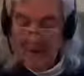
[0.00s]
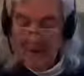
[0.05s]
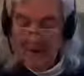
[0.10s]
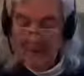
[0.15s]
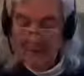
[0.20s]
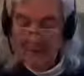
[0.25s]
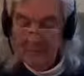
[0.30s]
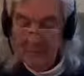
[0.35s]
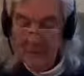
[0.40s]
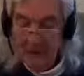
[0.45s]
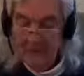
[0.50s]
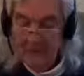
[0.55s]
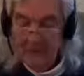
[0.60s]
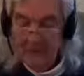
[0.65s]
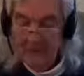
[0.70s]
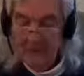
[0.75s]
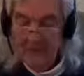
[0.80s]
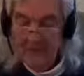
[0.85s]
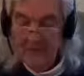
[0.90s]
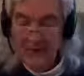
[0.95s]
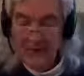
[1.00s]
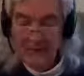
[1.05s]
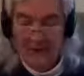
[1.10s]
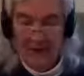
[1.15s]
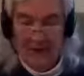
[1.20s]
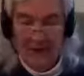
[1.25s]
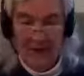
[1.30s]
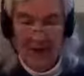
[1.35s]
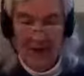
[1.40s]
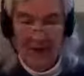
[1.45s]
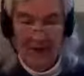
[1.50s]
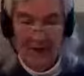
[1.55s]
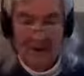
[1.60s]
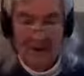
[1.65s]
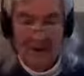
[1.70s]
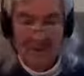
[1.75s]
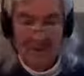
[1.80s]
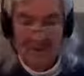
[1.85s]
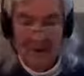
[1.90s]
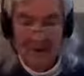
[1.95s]
it's page
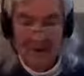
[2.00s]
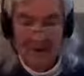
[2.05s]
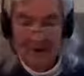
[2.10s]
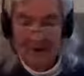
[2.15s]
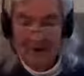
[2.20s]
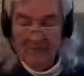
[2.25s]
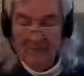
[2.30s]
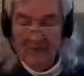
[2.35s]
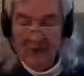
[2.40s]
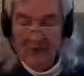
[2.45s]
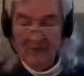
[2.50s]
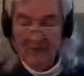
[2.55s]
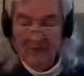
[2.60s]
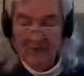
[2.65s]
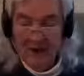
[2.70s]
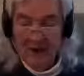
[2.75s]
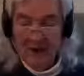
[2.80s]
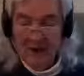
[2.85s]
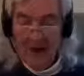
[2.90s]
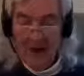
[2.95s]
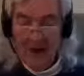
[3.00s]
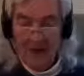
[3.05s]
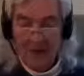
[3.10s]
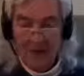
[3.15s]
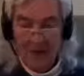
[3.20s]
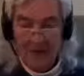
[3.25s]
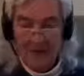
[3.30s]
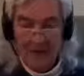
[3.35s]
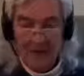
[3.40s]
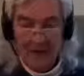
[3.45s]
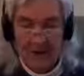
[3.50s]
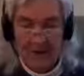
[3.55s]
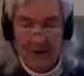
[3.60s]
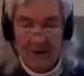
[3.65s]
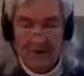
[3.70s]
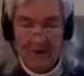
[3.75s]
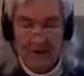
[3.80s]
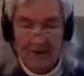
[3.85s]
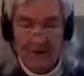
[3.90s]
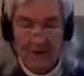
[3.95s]
259, paragraph 5. And all these
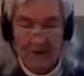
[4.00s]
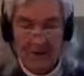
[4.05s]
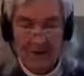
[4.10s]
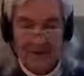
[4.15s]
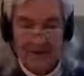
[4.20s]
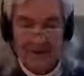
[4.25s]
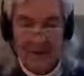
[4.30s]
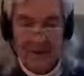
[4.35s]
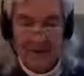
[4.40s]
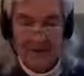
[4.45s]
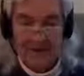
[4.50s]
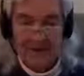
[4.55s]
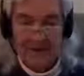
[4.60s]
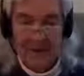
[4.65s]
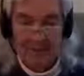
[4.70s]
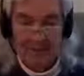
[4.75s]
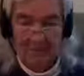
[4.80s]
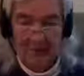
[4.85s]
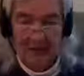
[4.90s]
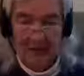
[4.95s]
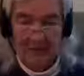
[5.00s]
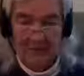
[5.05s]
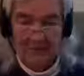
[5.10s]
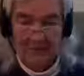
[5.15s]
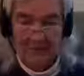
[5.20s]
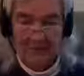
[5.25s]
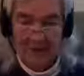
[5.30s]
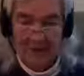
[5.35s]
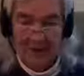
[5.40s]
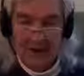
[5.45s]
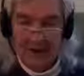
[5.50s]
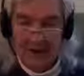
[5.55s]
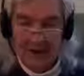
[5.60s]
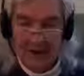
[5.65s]
collections of the exact same letters,